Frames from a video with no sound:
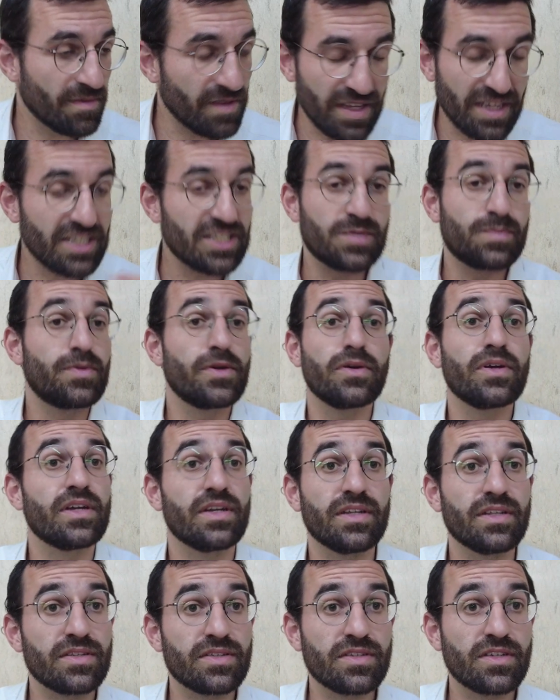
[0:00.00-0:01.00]

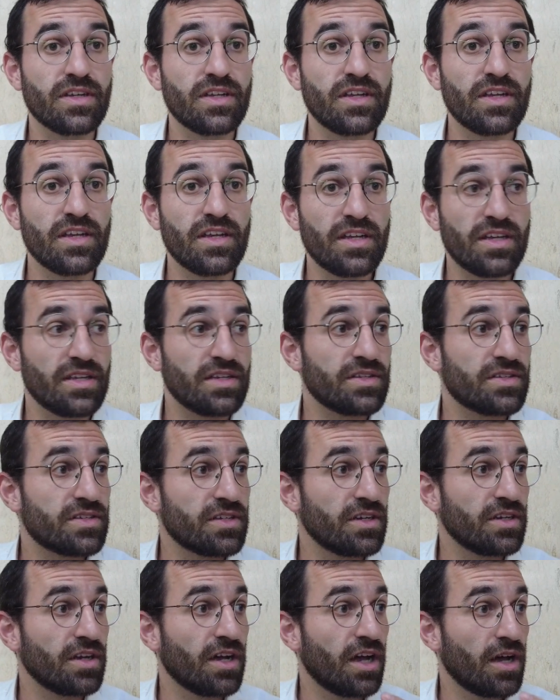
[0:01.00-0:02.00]
experience is
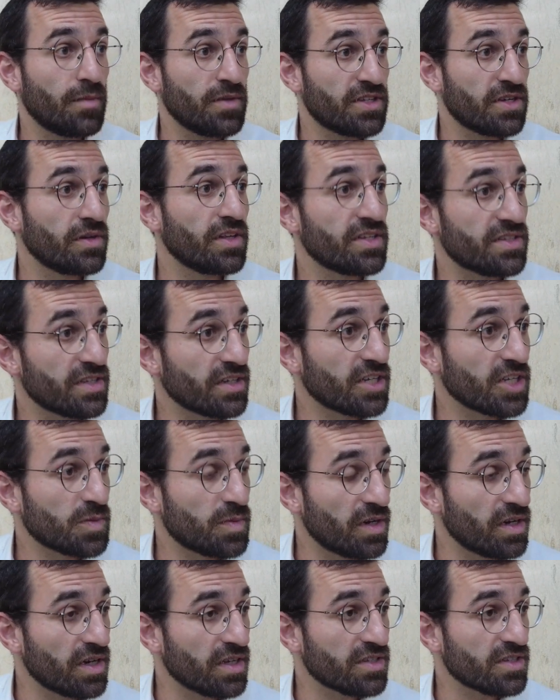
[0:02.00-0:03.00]
a materialistic
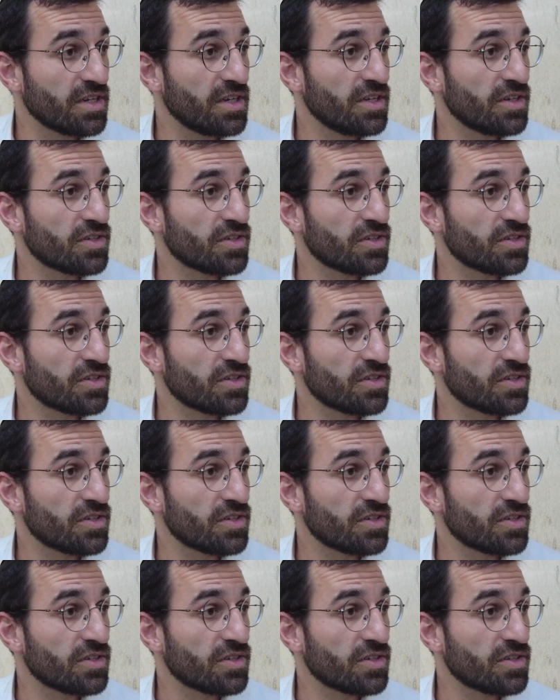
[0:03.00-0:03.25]
experience.